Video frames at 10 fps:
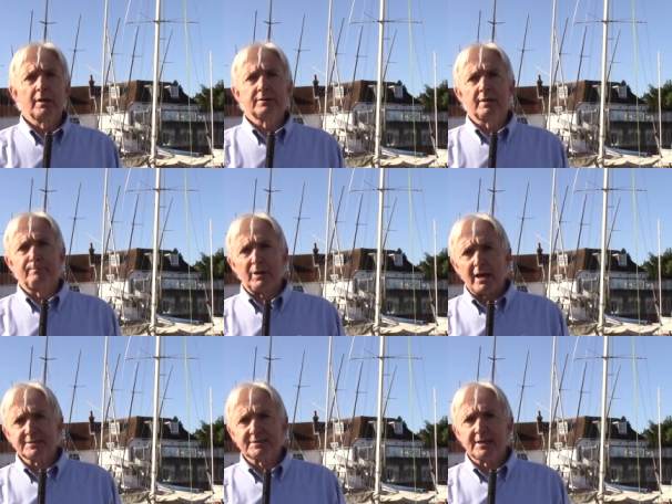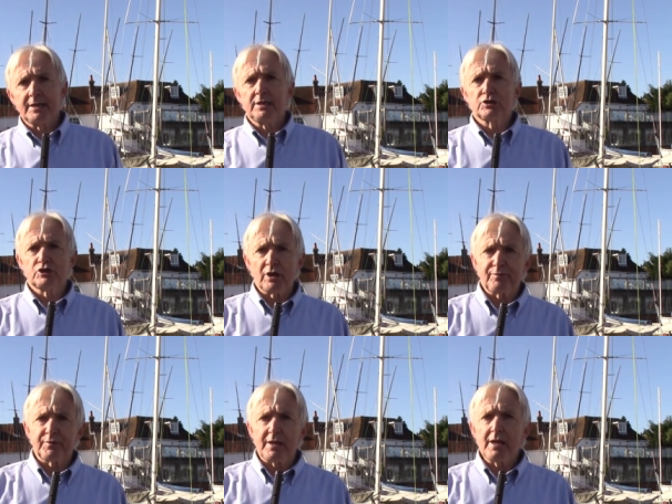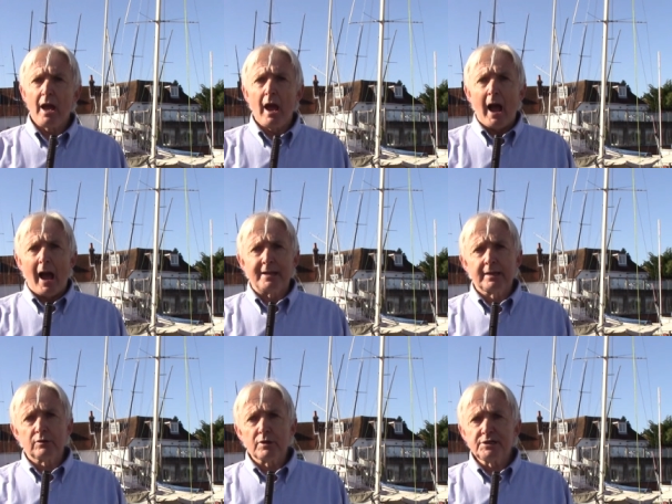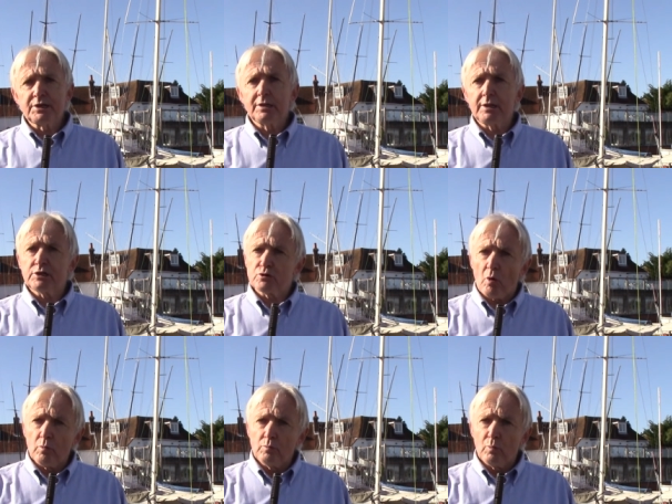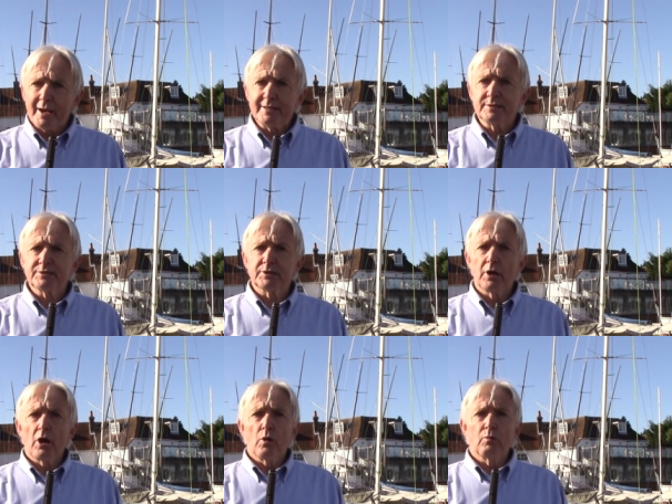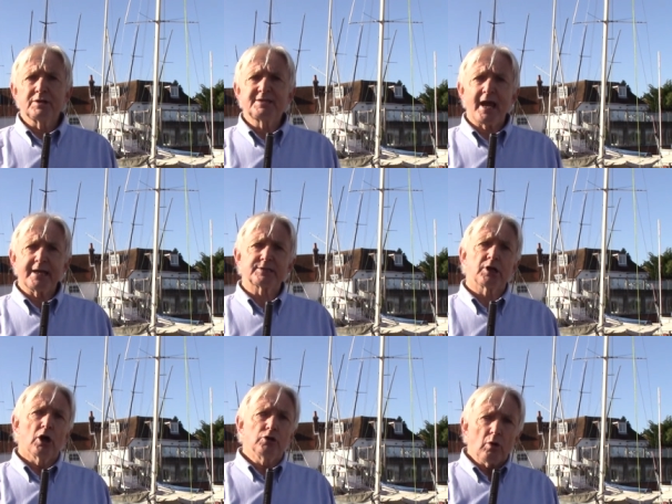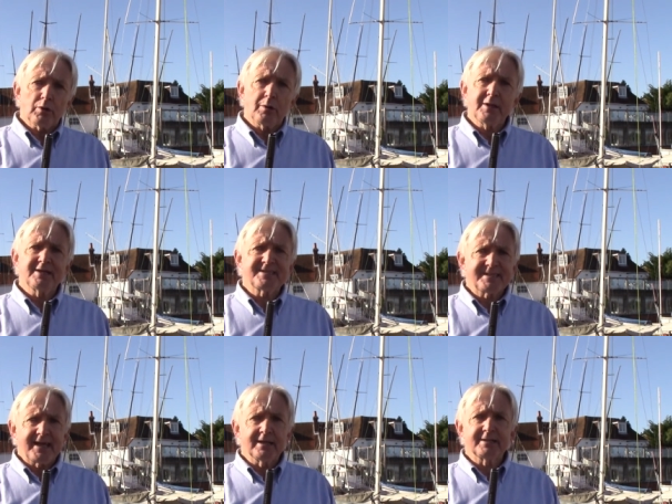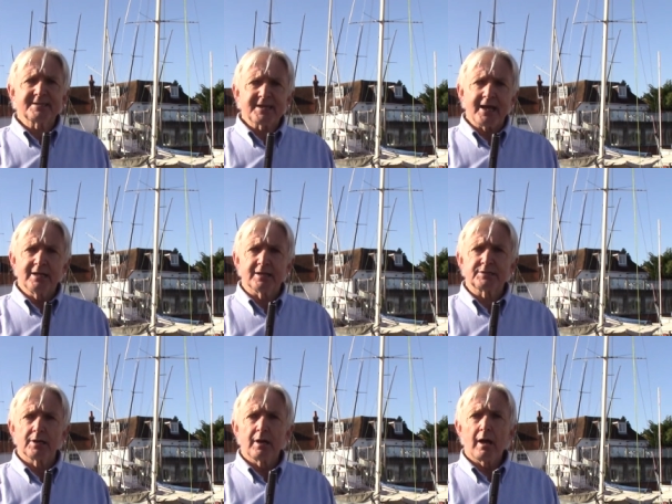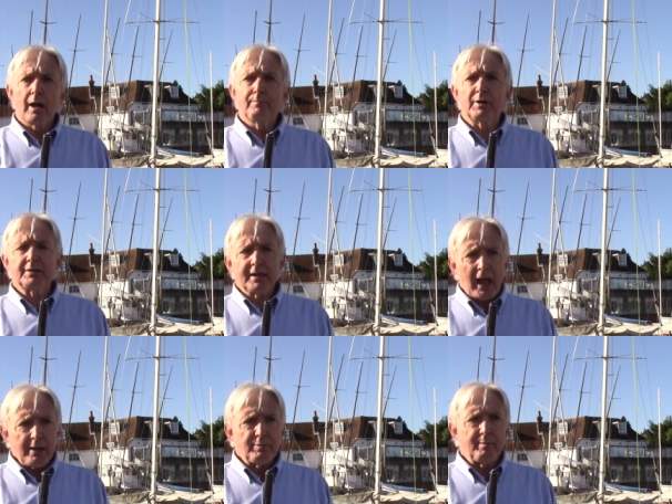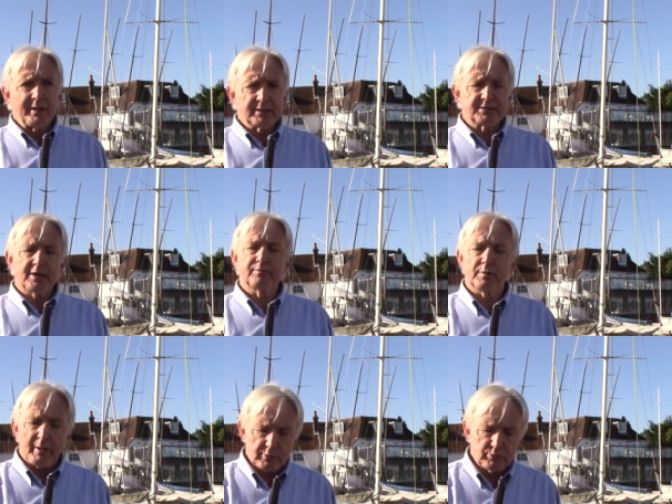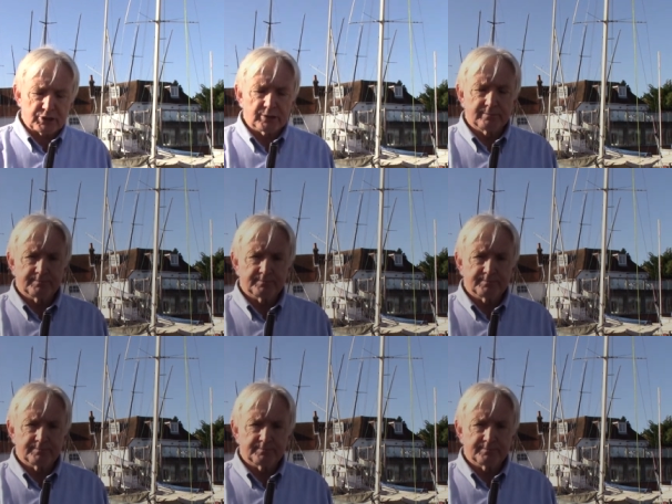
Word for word: the blusty, shifty, and increasingly strong winds would test not only the skill of the sailors, but the capability of the boats.